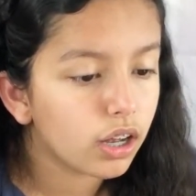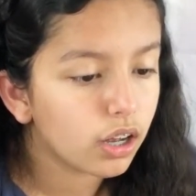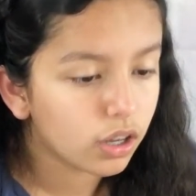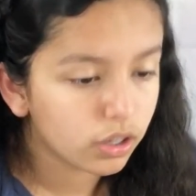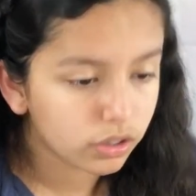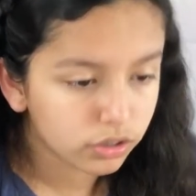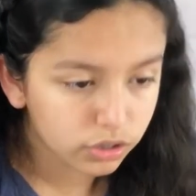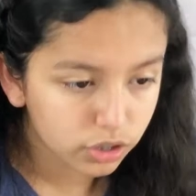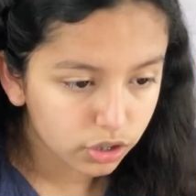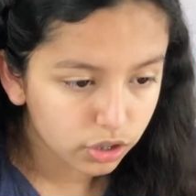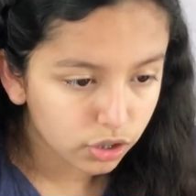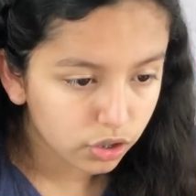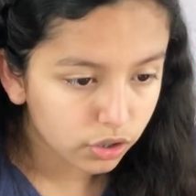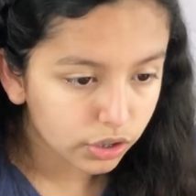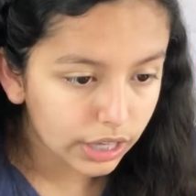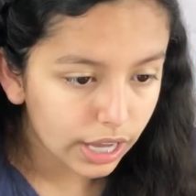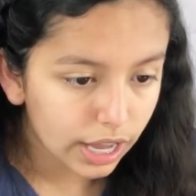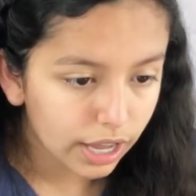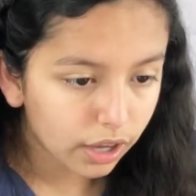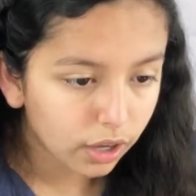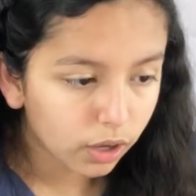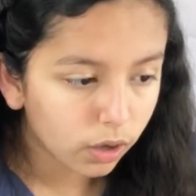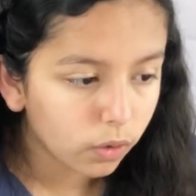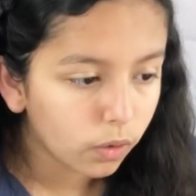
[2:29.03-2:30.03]
to your
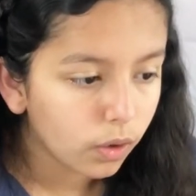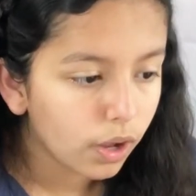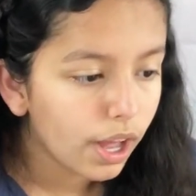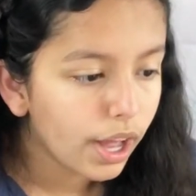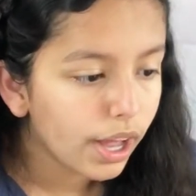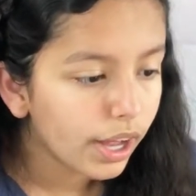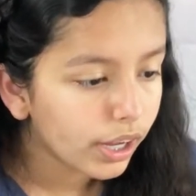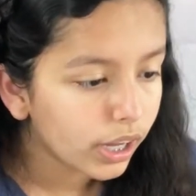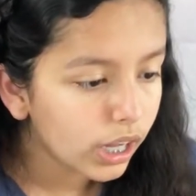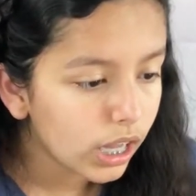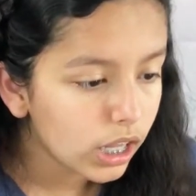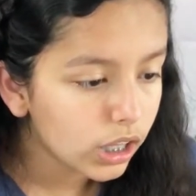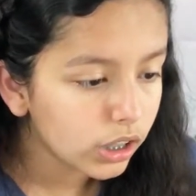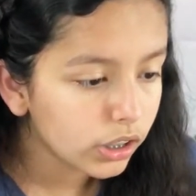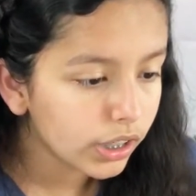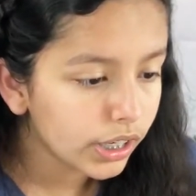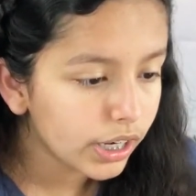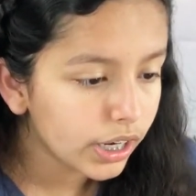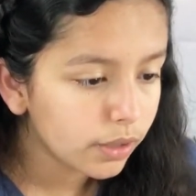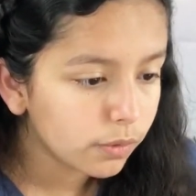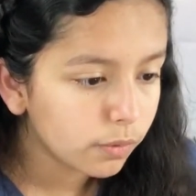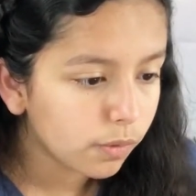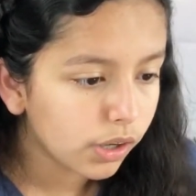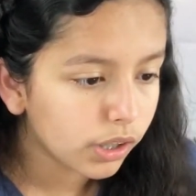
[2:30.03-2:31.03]
nail, color
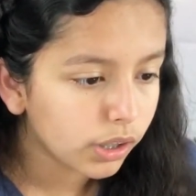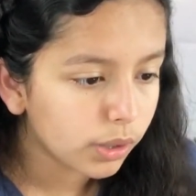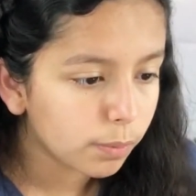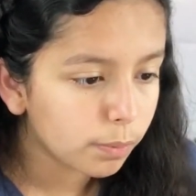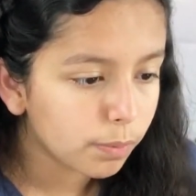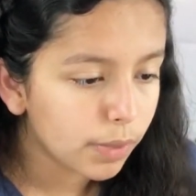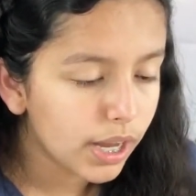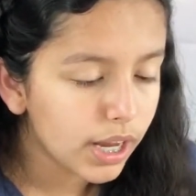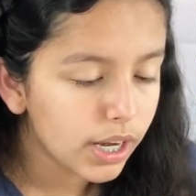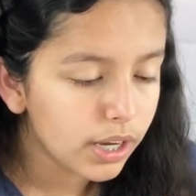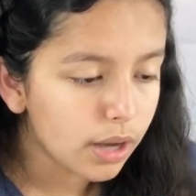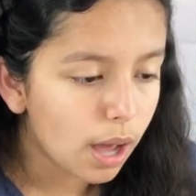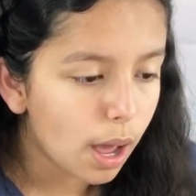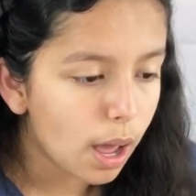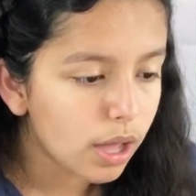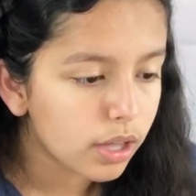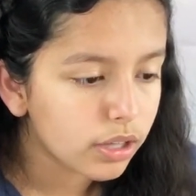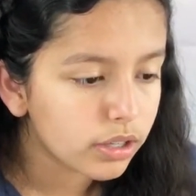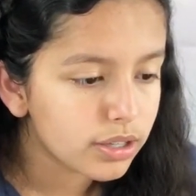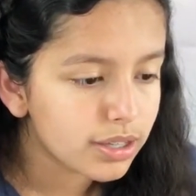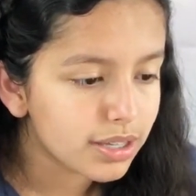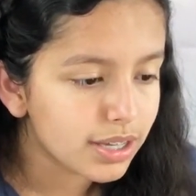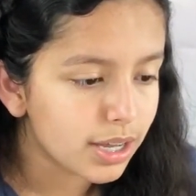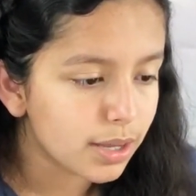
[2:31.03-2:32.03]
in with a pen
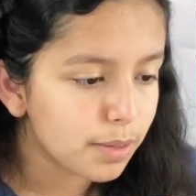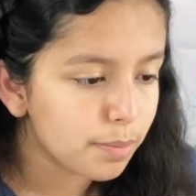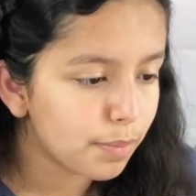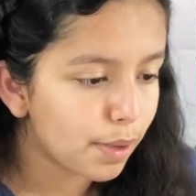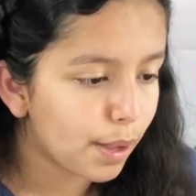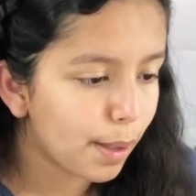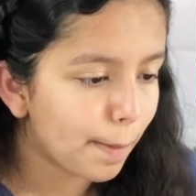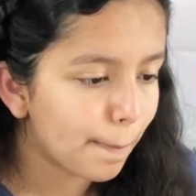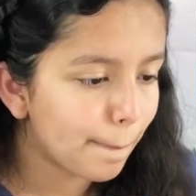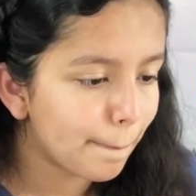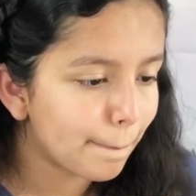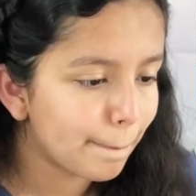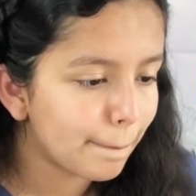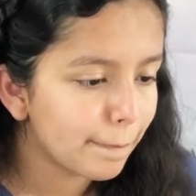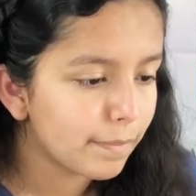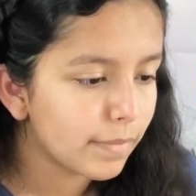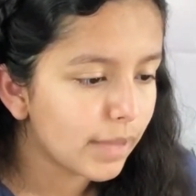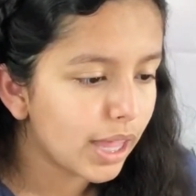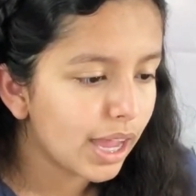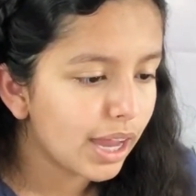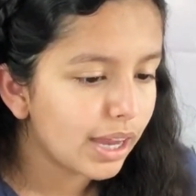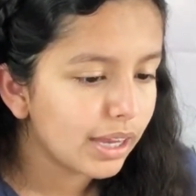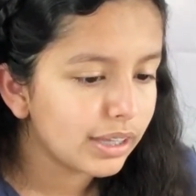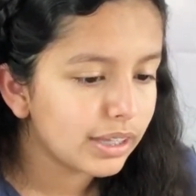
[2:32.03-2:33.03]
tip.
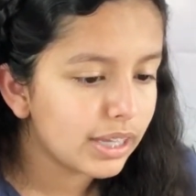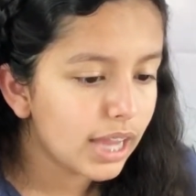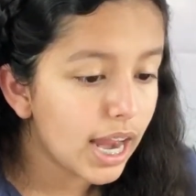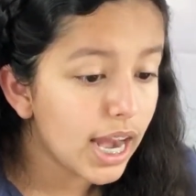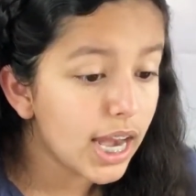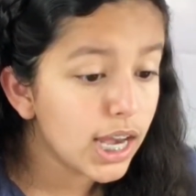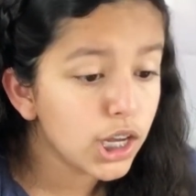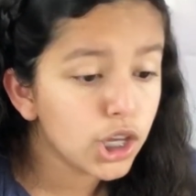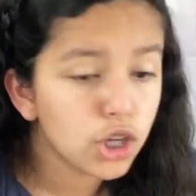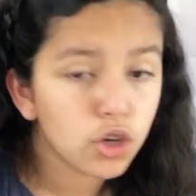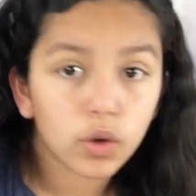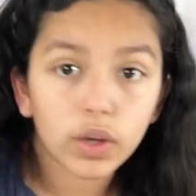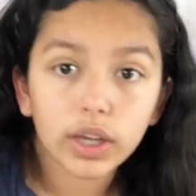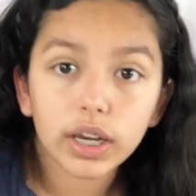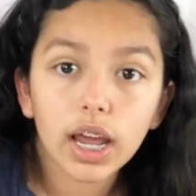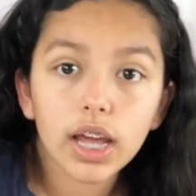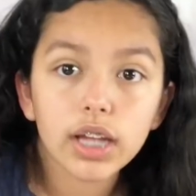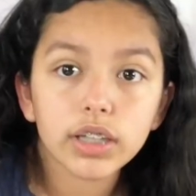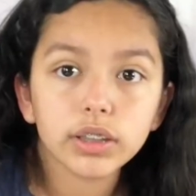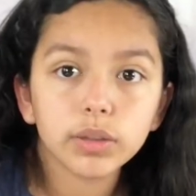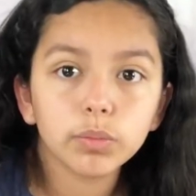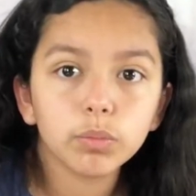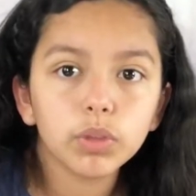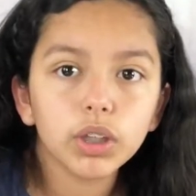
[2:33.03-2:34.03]
Then you can
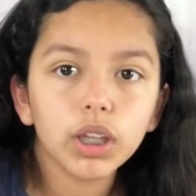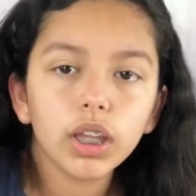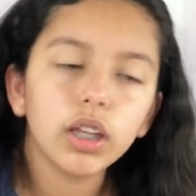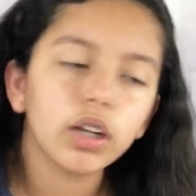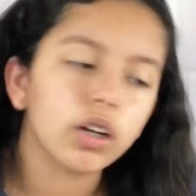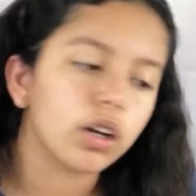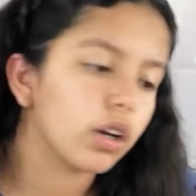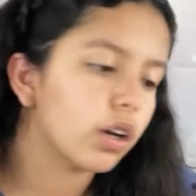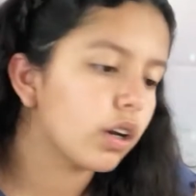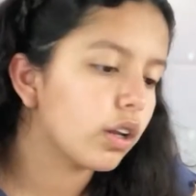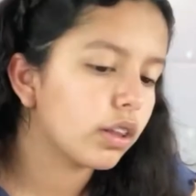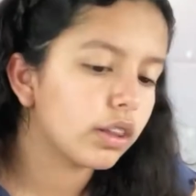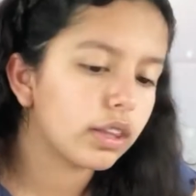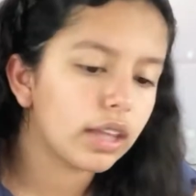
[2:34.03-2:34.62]
add some glitter.